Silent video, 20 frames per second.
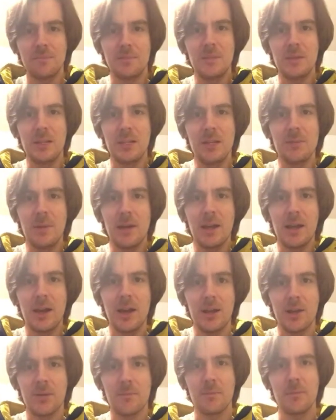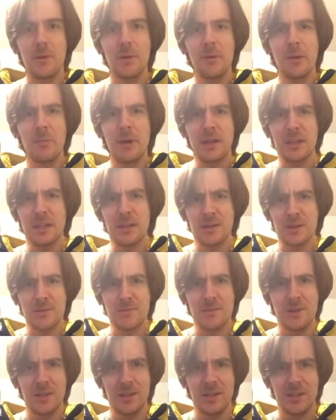eBay item. Maybe I might get
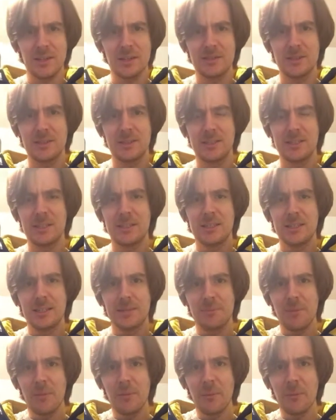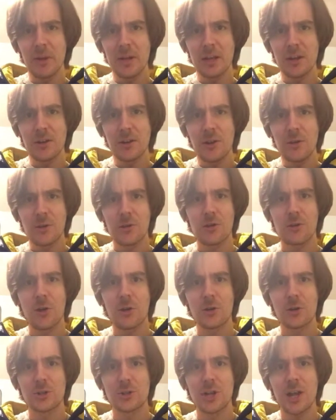some, maybe I might get another
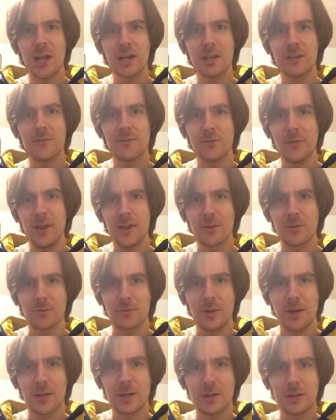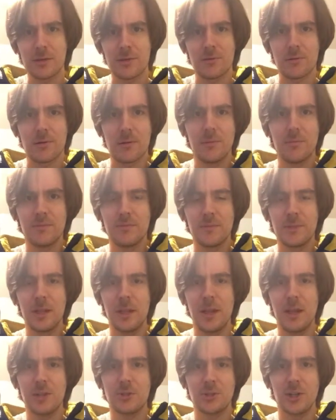starter jacket for like the Rockets or some
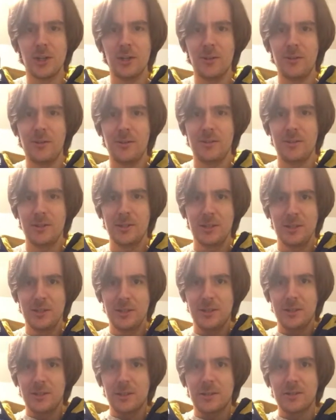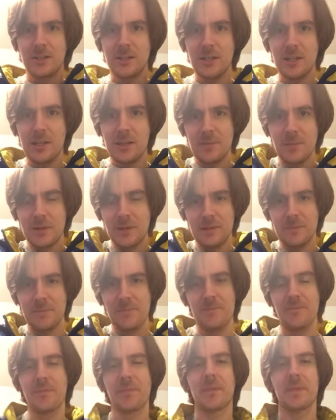NHL team.
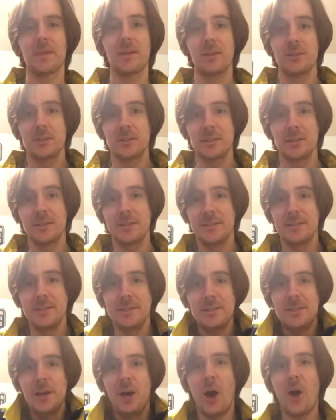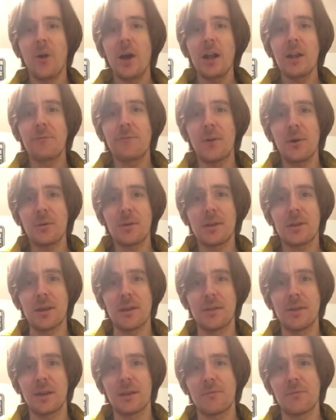Alrighty folks,
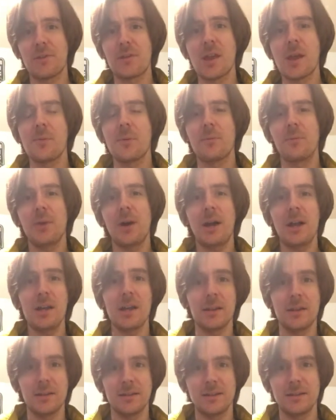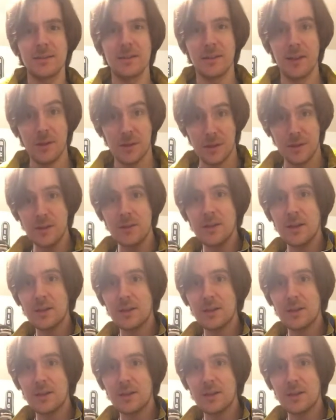thanks for stopping by, and I'll see you next